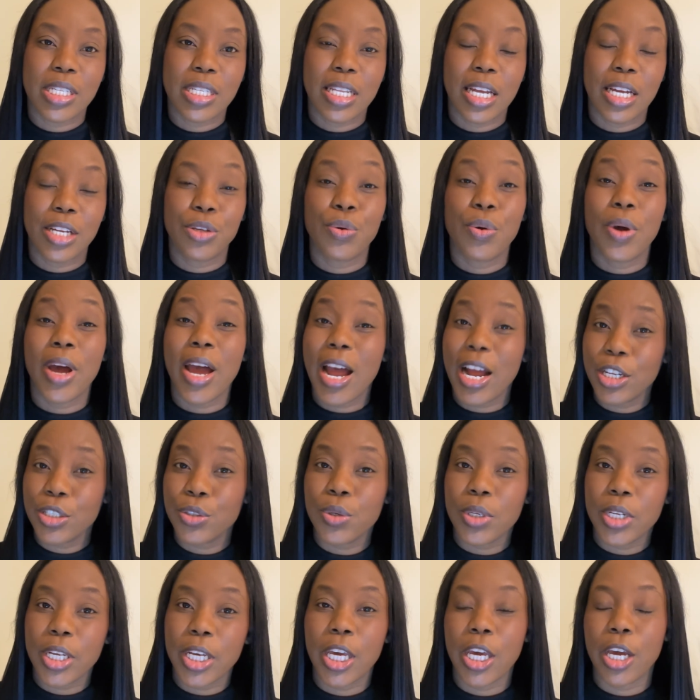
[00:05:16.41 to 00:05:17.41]
that you
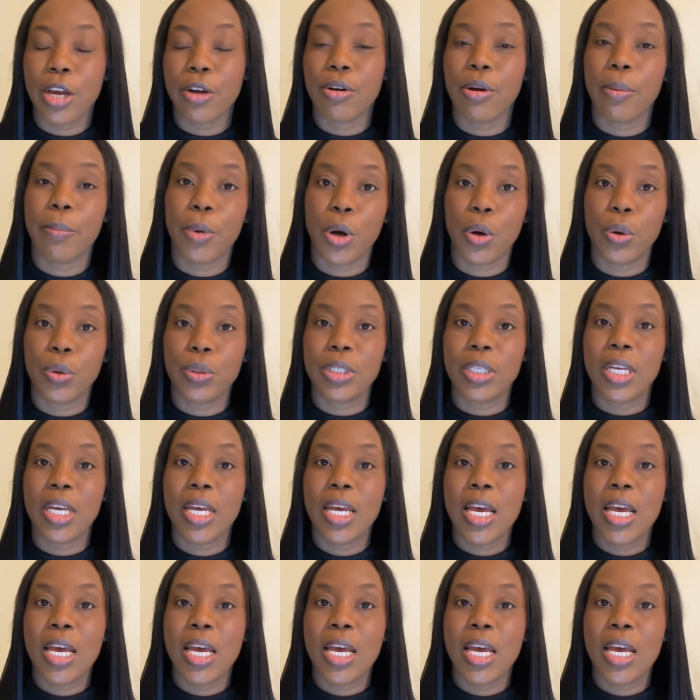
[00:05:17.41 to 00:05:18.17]
actually care about,